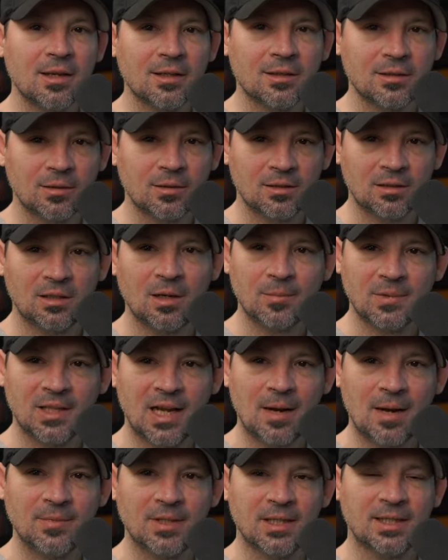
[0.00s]
So
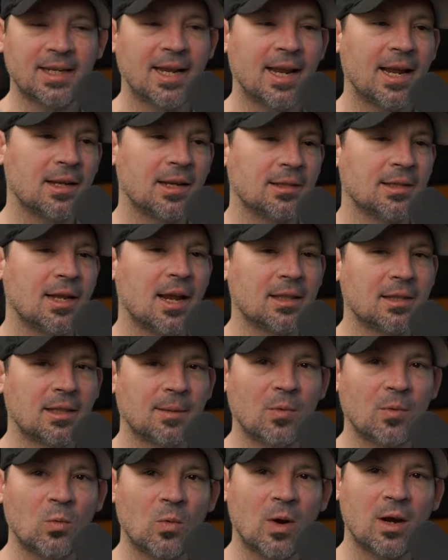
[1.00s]
sometimes it can take
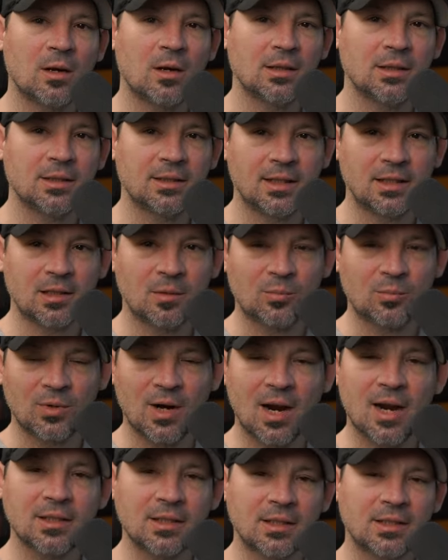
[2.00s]
them a while to send the
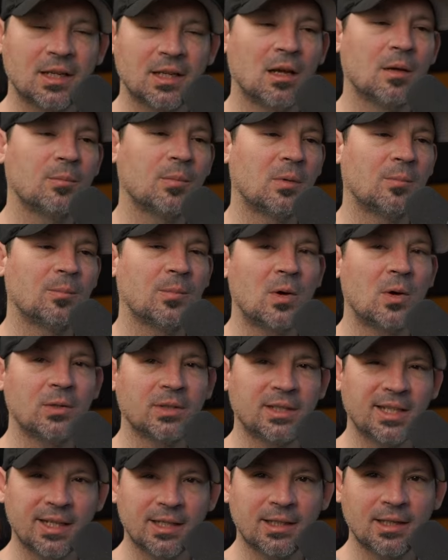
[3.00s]
prizes out, but
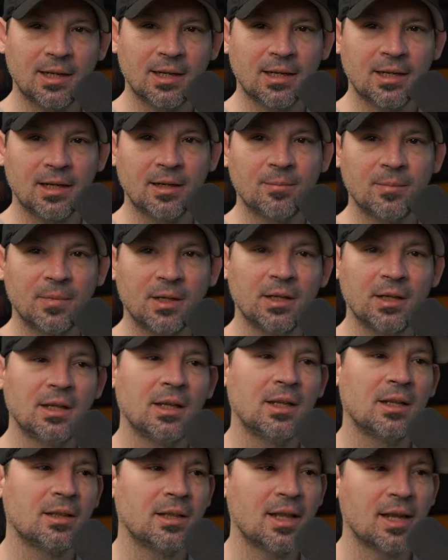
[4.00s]
most of the time
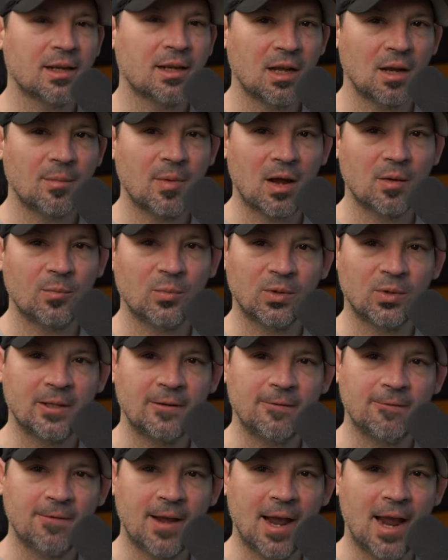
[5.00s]
they come out pretty
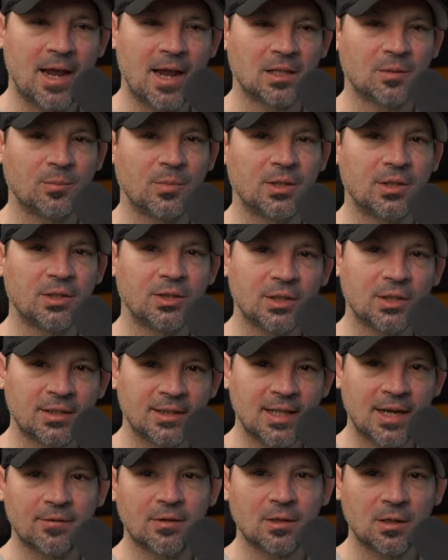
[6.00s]
fast, but you just
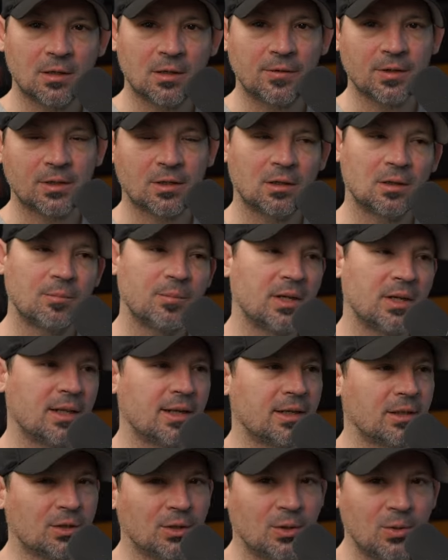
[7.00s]
never know if it's going to be
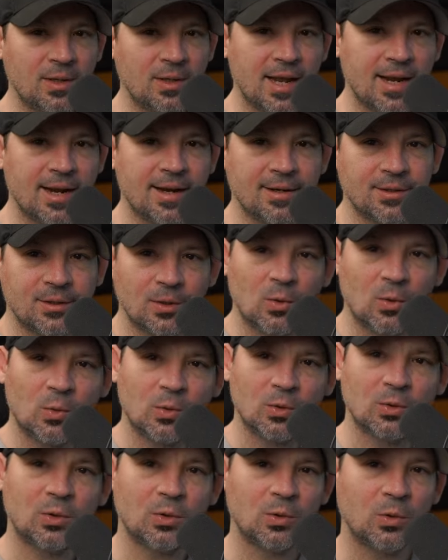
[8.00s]
like two days
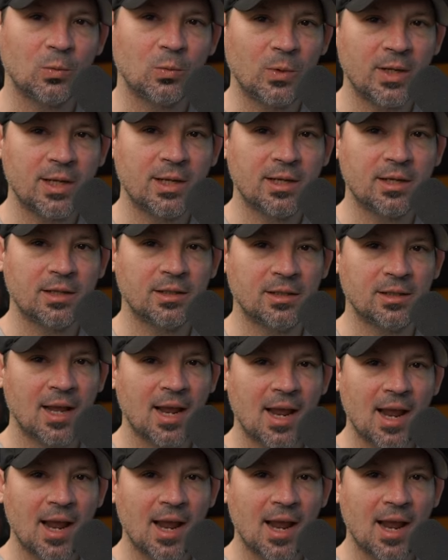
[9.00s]
or two weeks